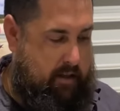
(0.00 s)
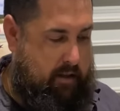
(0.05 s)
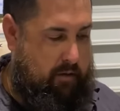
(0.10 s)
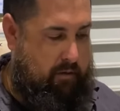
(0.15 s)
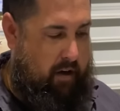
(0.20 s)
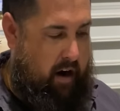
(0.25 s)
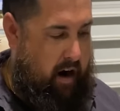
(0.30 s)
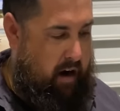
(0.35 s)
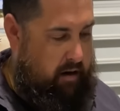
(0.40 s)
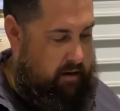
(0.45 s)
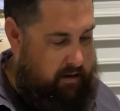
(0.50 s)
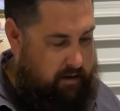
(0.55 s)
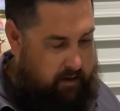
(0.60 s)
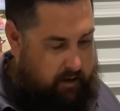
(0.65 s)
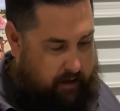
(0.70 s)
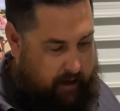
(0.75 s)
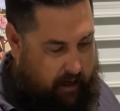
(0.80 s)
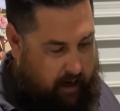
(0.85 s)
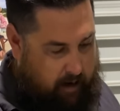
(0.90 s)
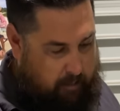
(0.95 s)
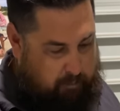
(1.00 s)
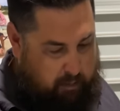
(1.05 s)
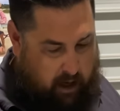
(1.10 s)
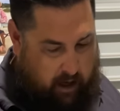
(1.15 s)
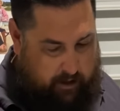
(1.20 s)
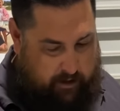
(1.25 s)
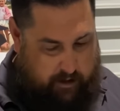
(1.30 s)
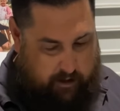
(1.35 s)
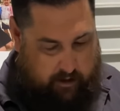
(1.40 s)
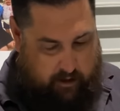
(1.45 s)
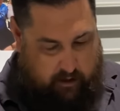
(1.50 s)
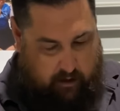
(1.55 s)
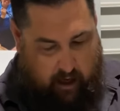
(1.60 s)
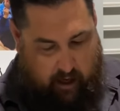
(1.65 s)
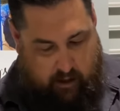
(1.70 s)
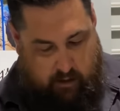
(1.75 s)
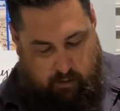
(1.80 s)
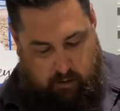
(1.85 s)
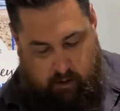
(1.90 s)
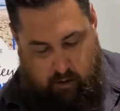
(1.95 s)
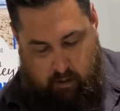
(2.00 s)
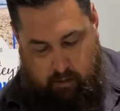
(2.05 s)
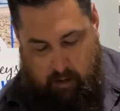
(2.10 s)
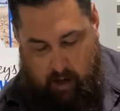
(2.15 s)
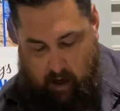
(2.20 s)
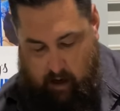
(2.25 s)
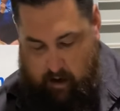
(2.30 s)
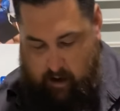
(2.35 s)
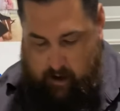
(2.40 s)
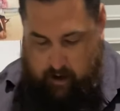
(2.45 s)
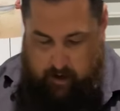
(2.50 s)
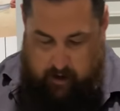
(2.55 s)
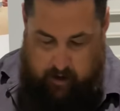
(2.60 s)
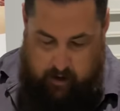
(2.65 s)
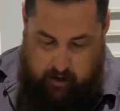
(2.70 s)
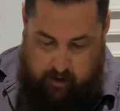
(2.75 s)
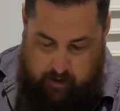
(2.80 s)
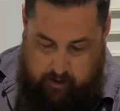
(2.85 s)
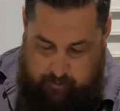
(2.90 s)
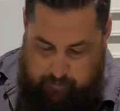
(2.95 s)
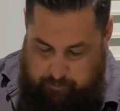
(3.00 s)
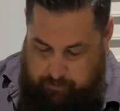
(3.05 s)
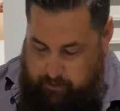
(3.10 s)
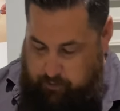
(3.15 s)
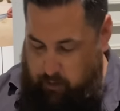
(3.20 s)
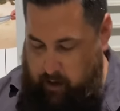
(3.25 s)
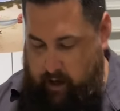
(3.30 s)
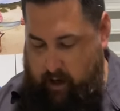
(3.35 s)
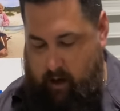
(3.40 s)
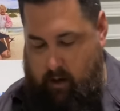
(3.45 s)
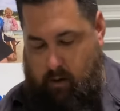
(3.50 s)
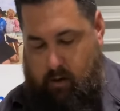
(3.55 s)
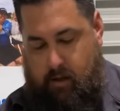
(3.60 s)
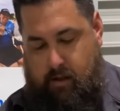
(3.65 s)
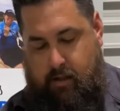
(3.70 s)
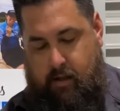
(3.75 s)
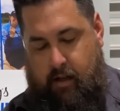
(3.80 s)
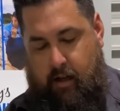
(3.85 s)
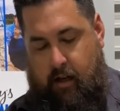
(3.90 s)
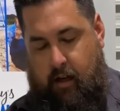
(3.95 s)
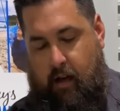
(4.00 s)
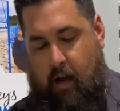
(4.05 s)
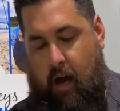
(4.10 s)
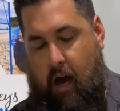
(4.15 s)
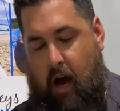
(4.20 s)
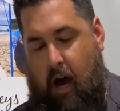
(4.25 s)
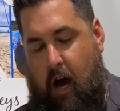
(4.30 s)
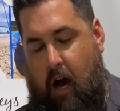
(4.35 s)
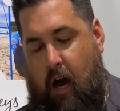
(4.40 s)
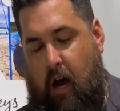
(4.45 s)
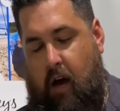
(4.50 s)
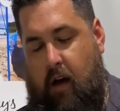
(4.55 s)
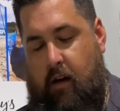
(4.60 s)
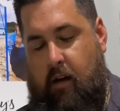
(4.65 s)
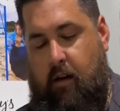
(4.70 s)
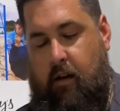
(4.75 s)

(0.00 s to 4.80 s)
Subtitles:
as far as the plugs and slugs will, but 3 lures that are